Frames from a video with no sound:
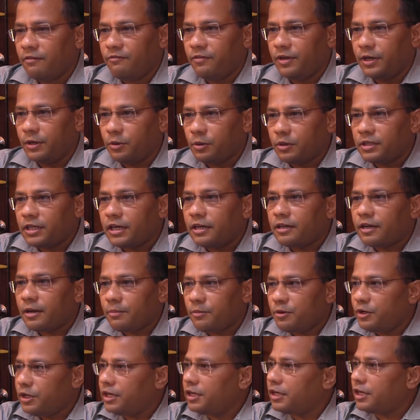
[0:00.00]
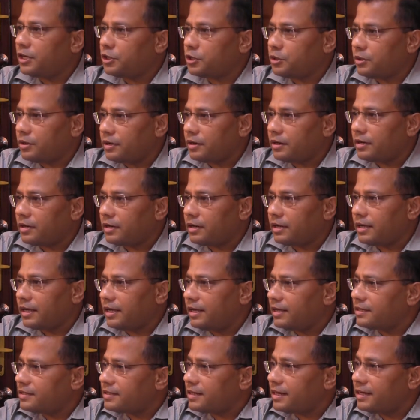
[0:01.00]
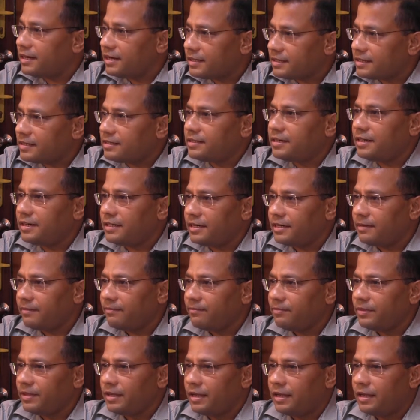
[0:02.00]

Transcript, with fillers: We know that communication is a necessity